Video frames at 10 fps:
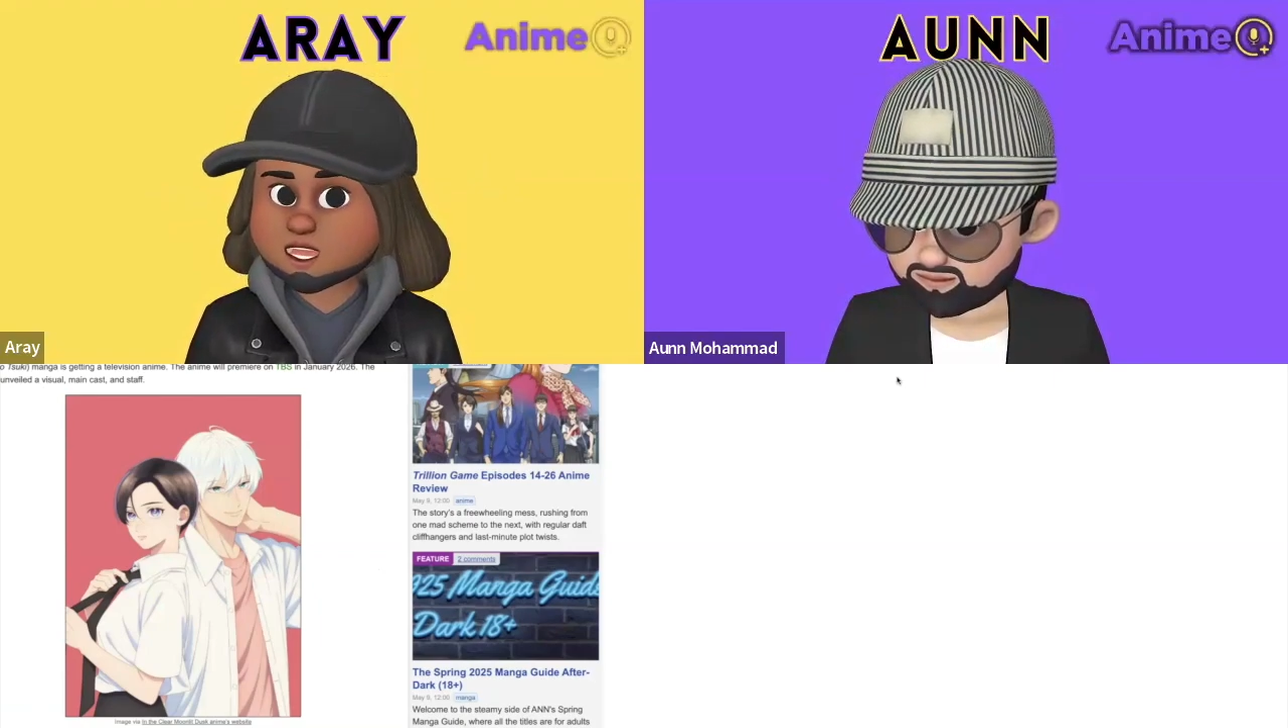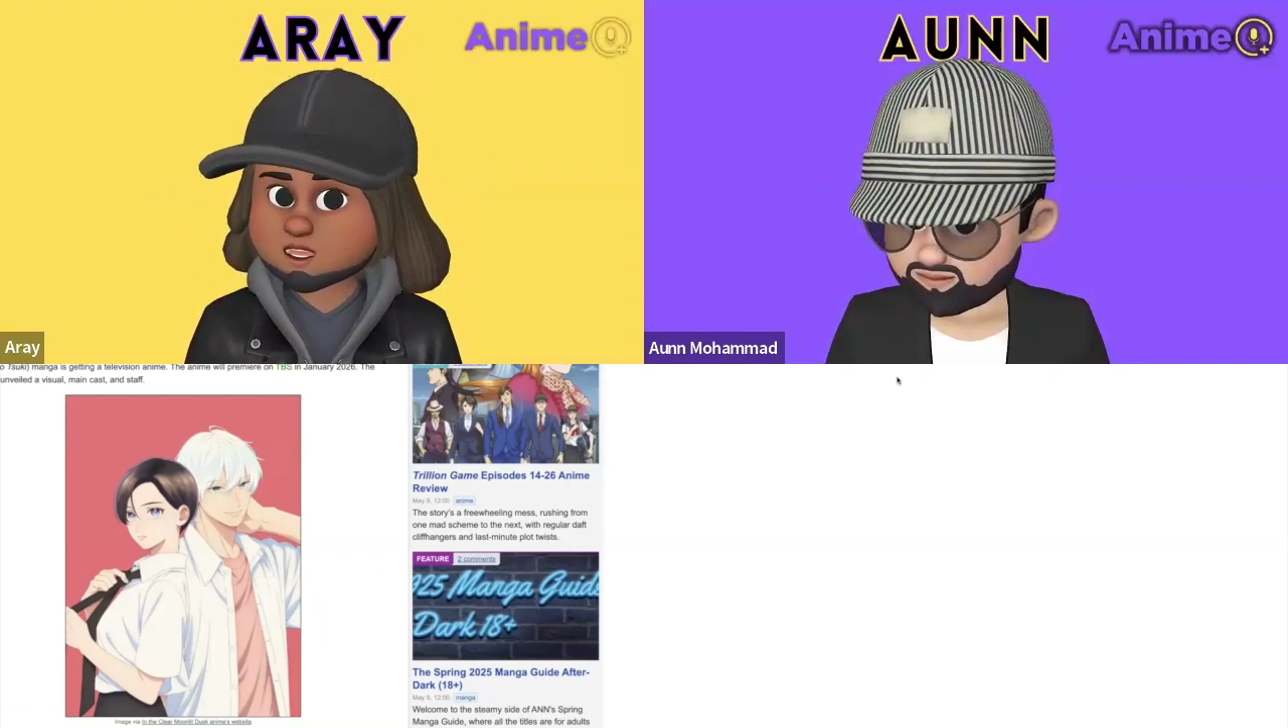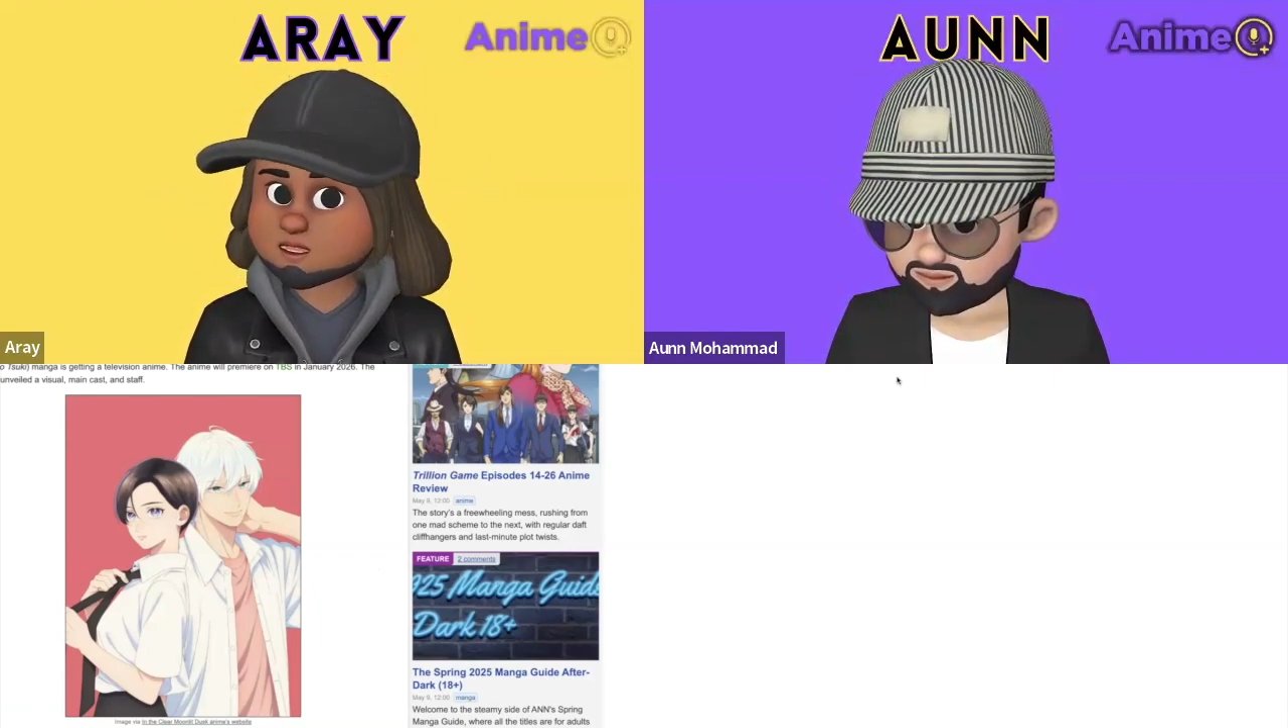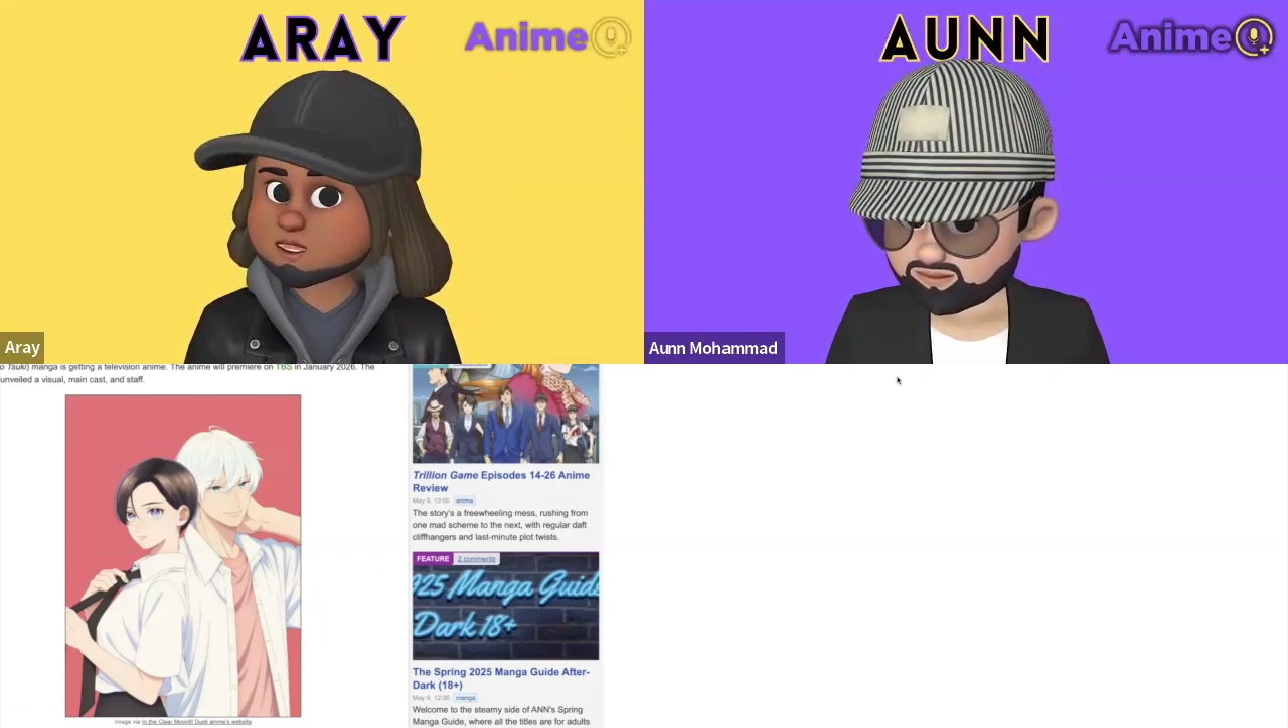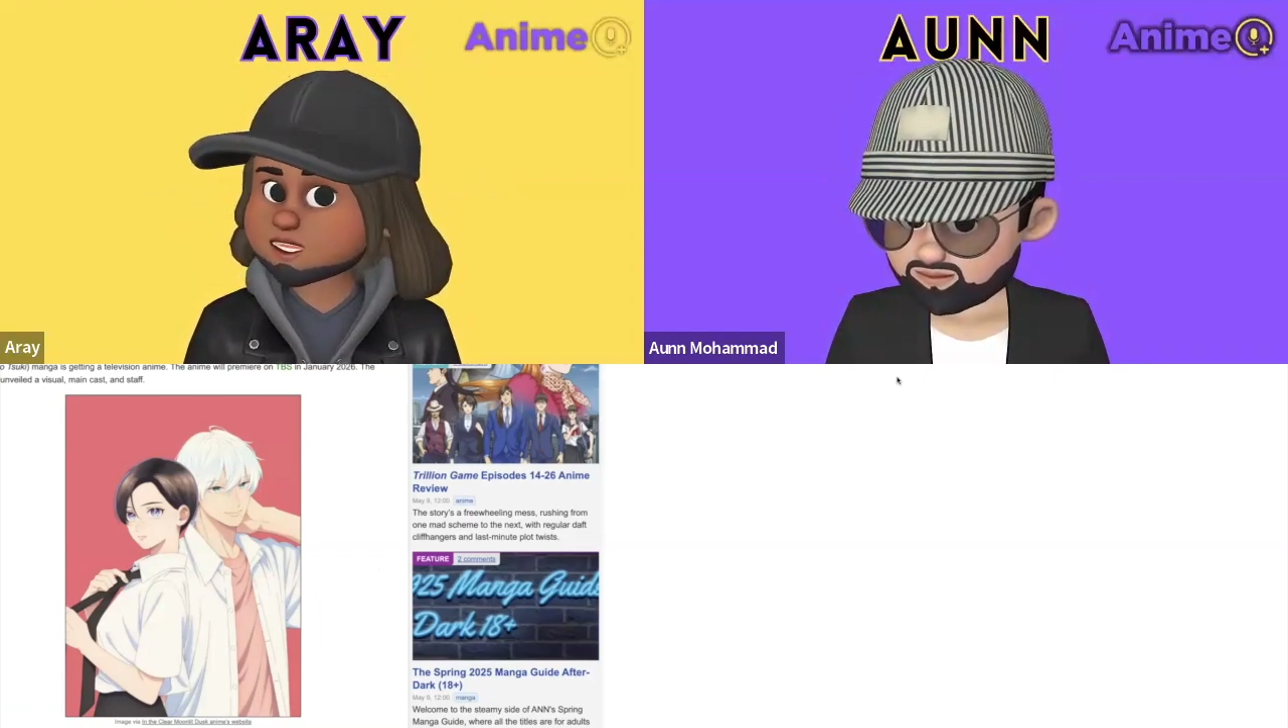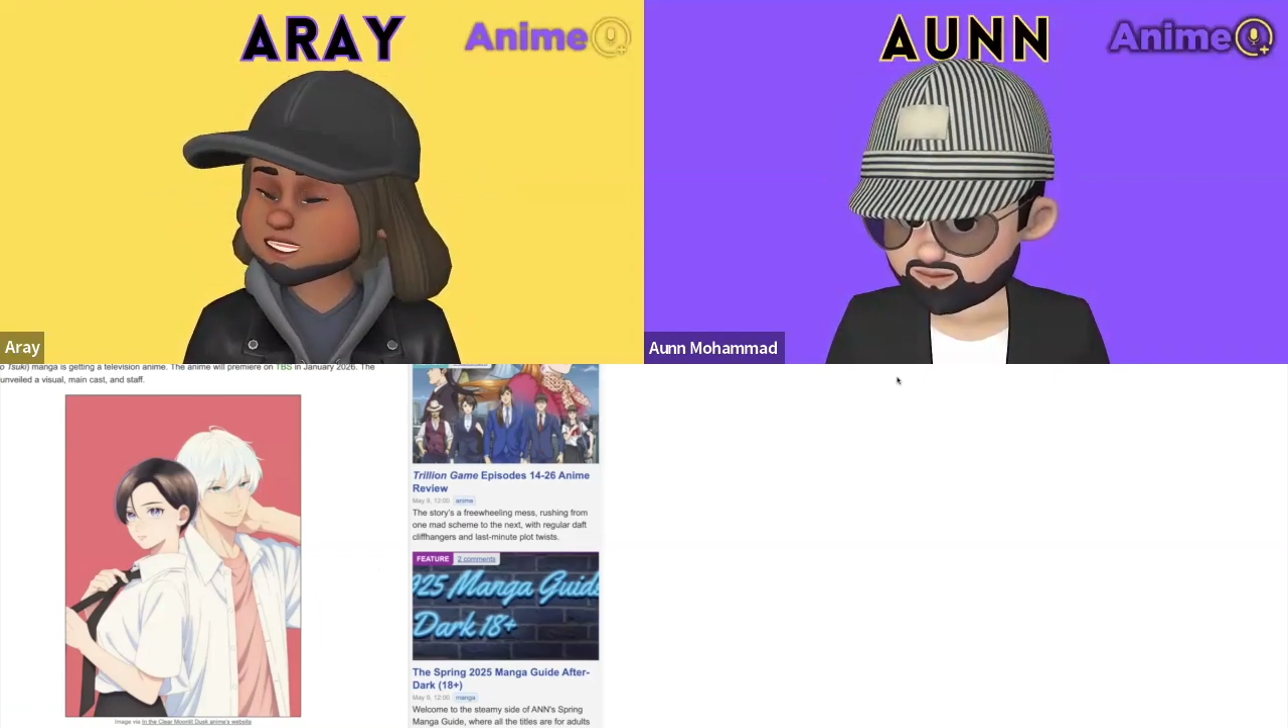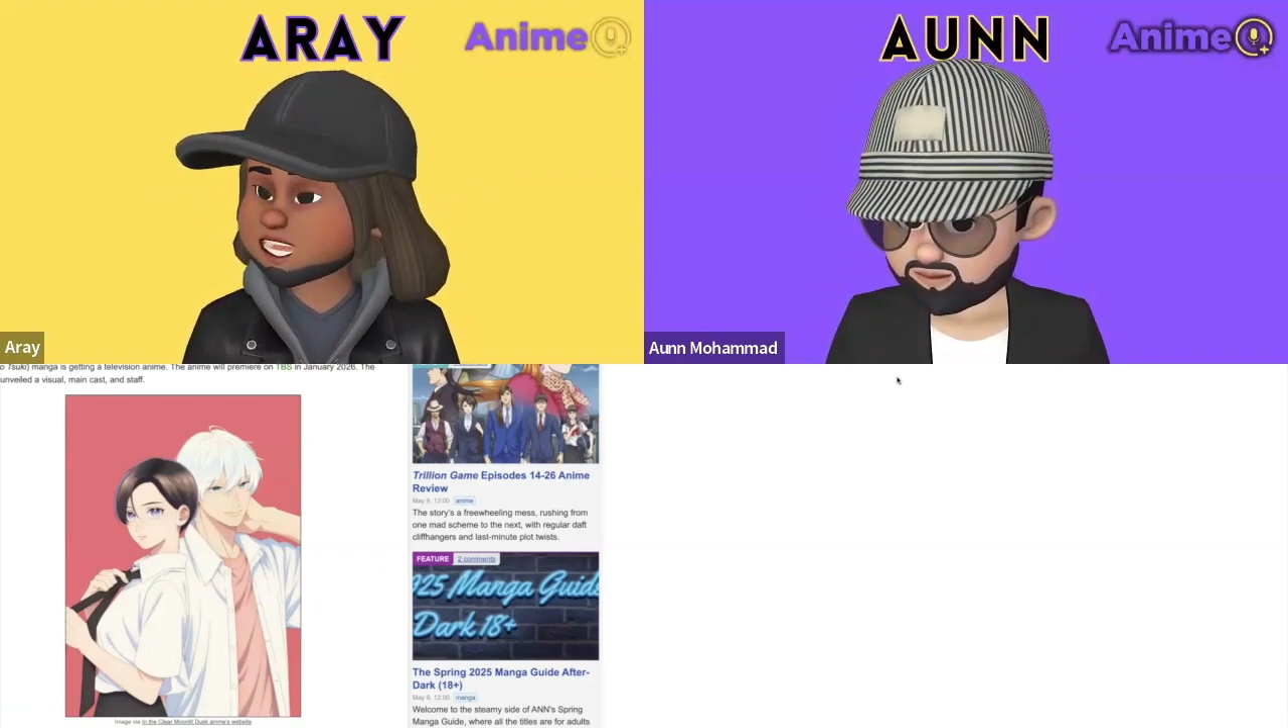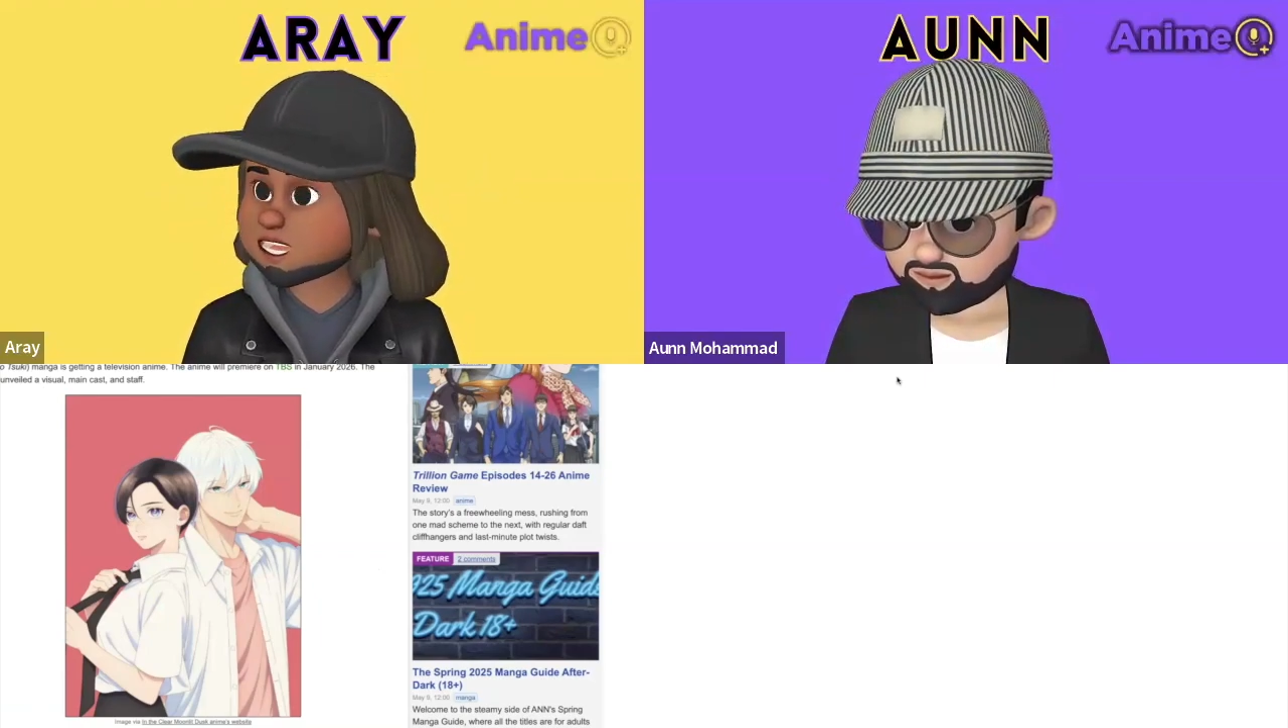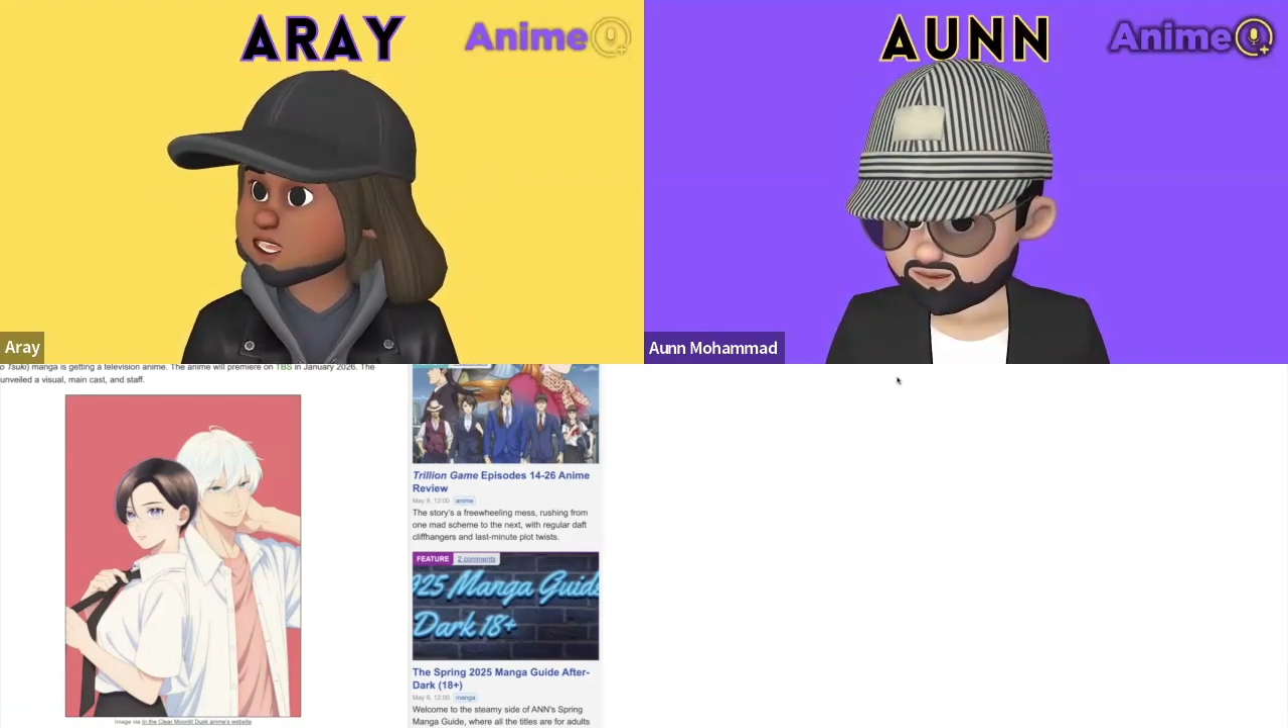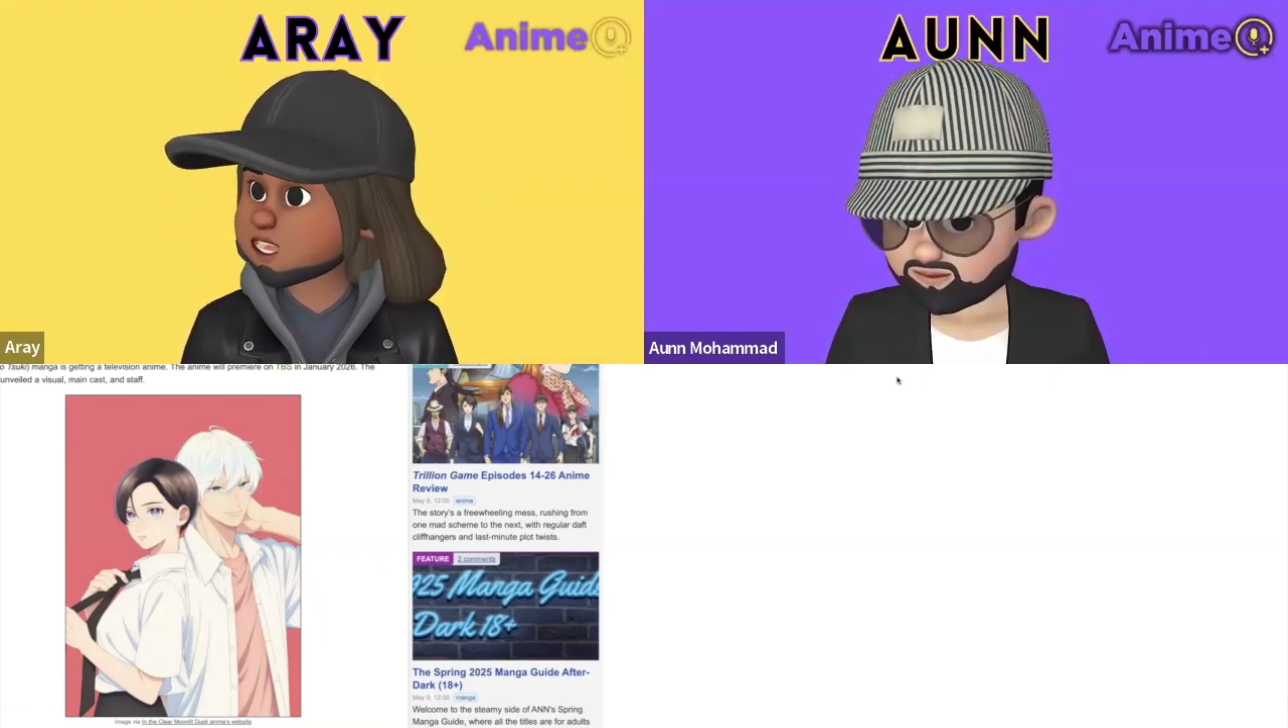of the first
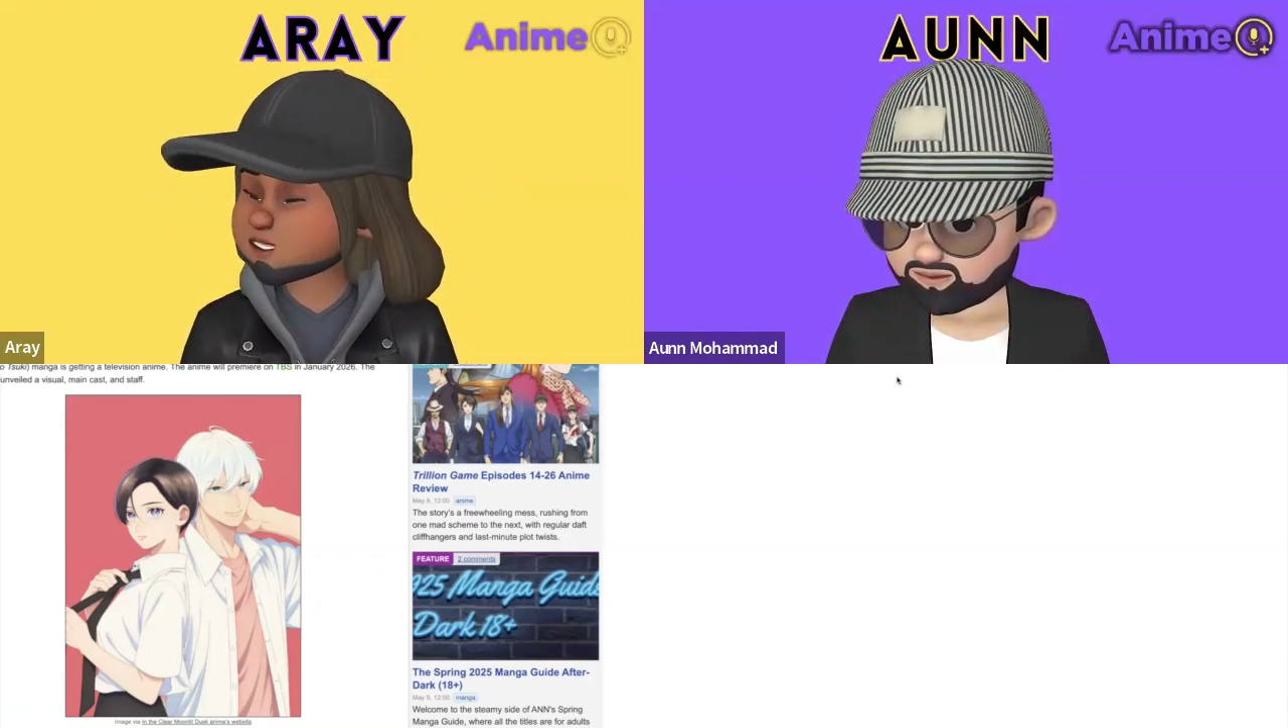half